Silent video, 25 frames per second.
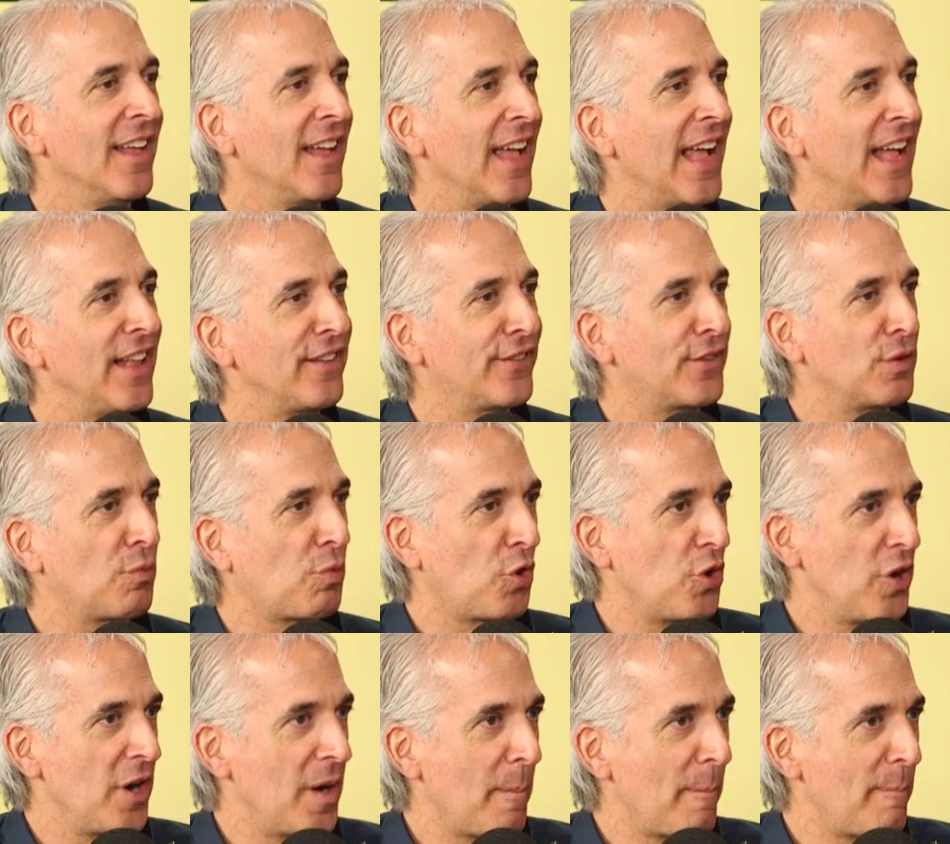Hence the
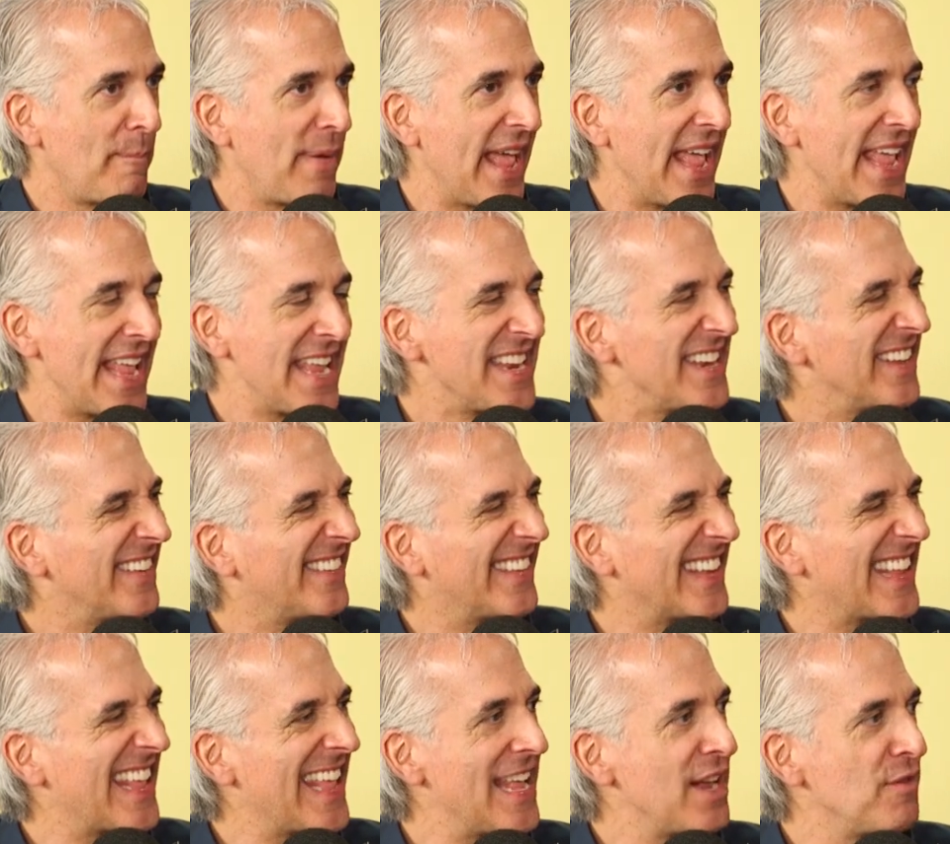word, paid is
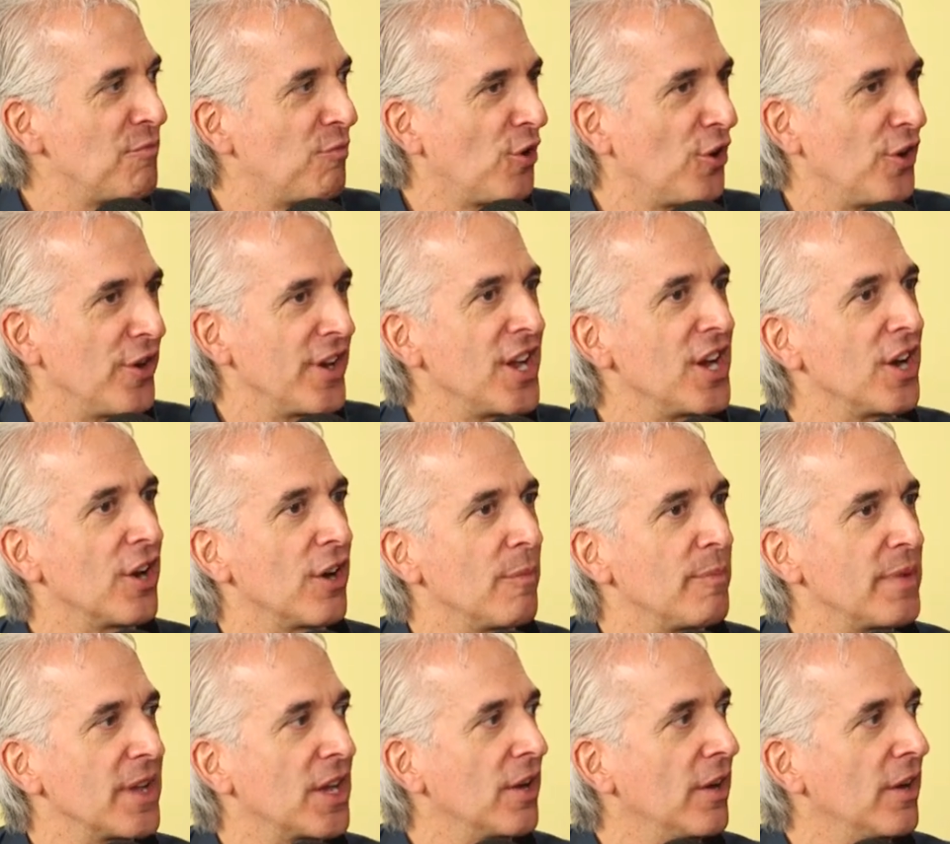the key word here, mm-hmm.